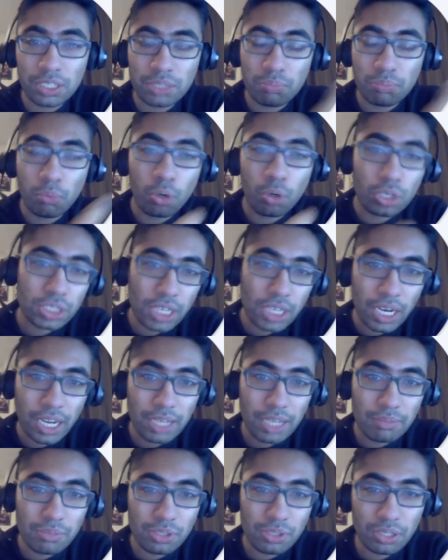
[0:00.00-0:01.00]
more
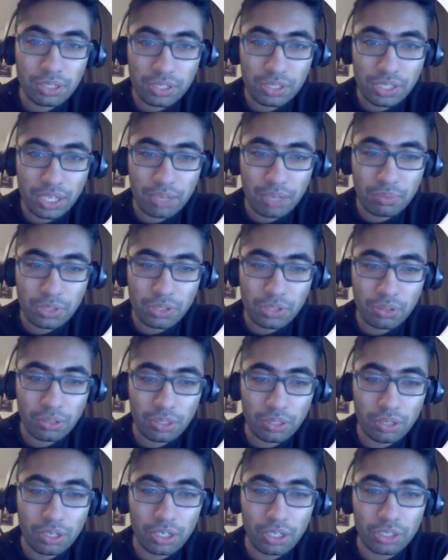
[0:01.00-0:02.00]
time to understand what's
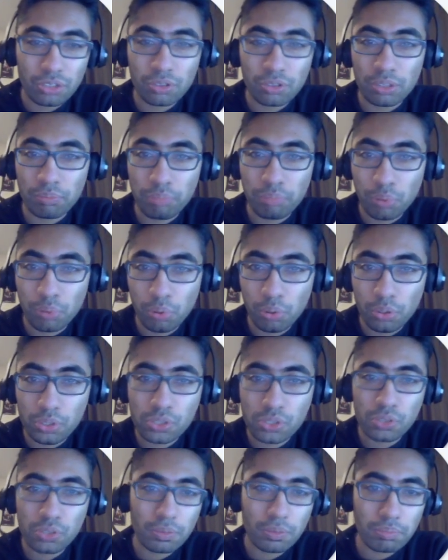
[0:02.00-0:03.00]
going on, you can
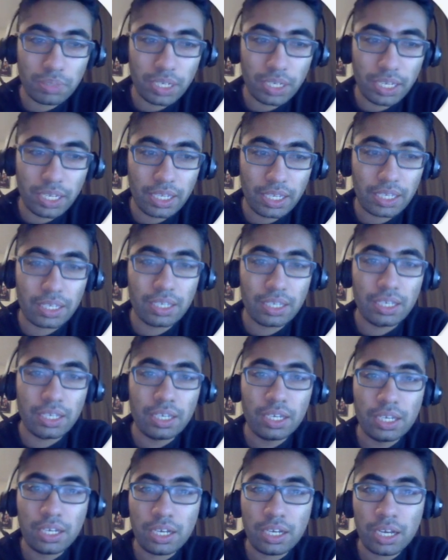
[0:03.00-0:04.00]
pause, you can play.
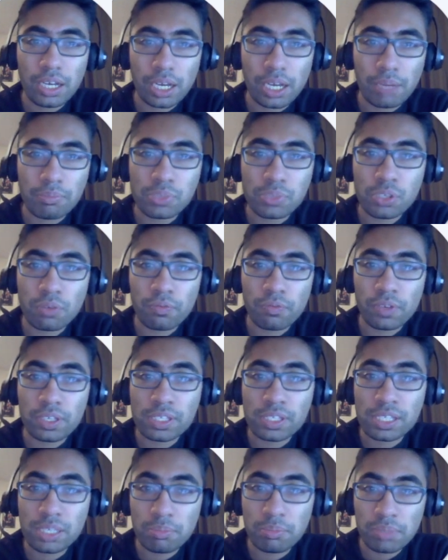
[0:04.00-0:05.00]
So for
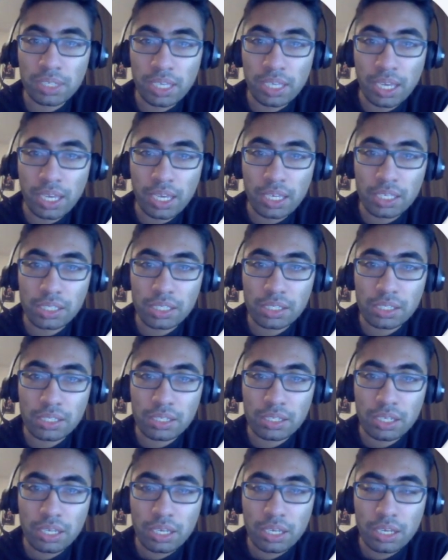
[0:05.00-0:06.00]
CPAs,
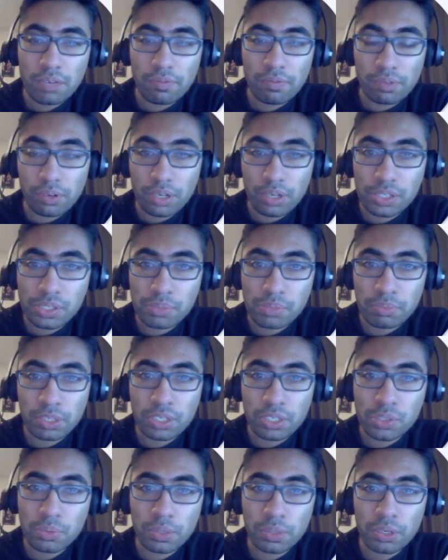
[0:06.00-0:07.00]
for us,
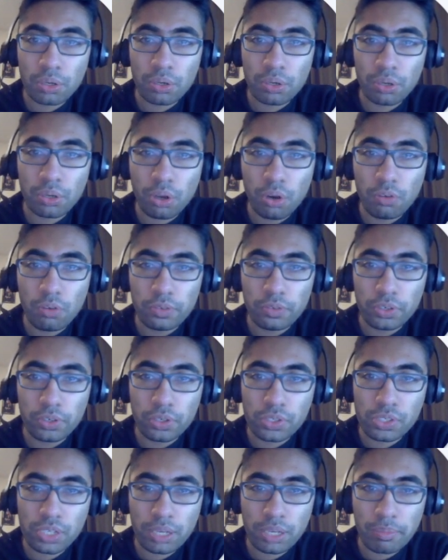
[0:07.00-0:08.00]
because we're going over
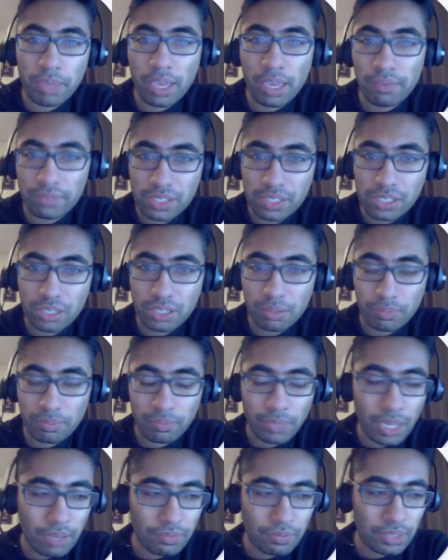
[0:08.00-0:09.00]
some
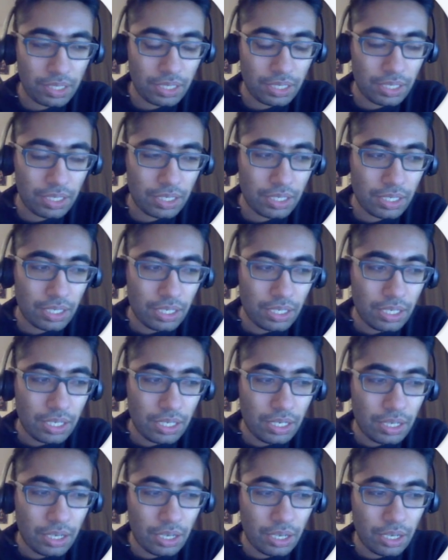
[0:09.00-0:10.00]
heavy
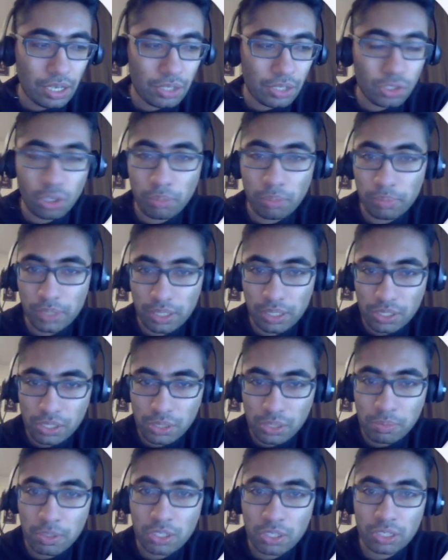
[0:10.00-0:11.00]
topics,
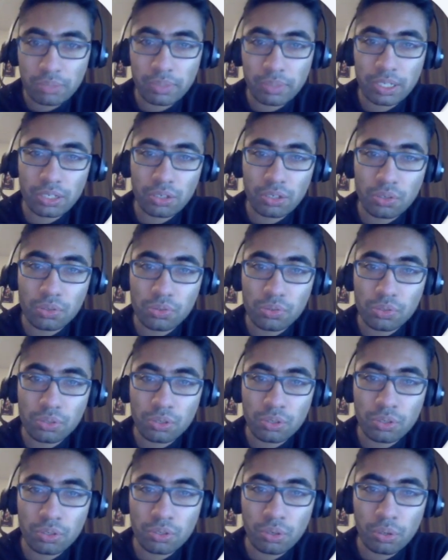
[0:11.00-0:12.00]
especially when
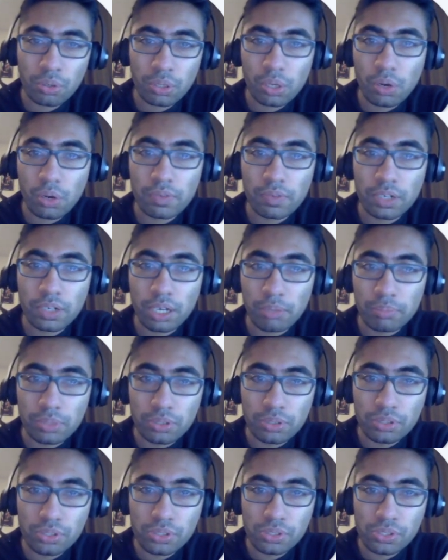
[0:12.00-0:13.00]
going over
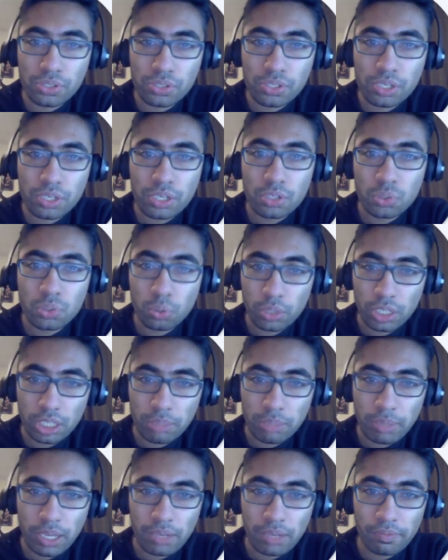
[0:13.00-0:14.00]
numbers, talking
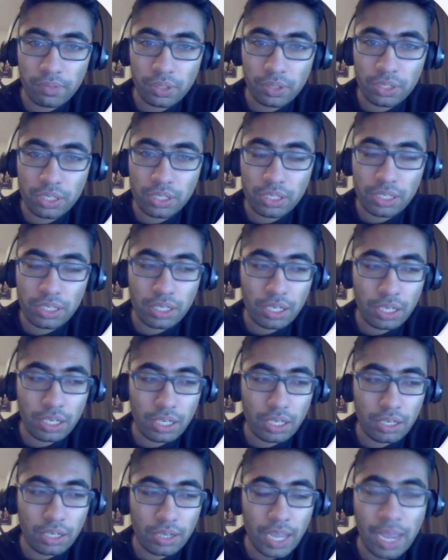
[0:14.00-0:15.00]
about very
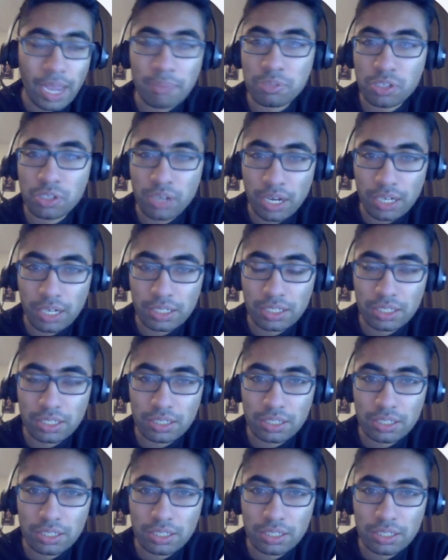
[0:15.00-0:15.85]
abstract